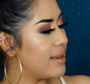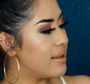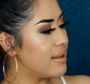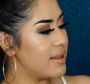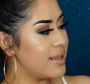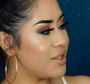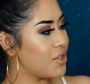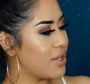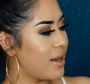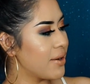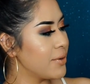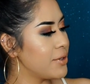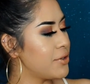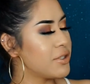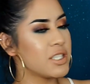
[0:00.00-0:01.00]
This
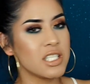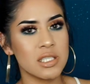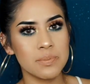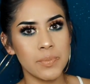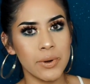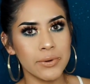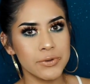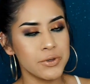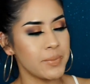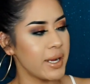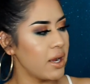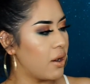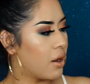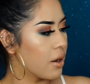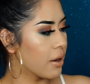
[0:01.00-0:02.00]
shadow just spoke to
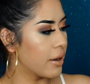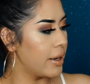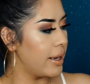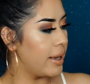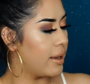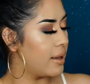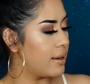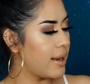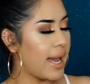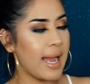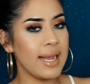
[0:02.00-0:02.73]
my heart and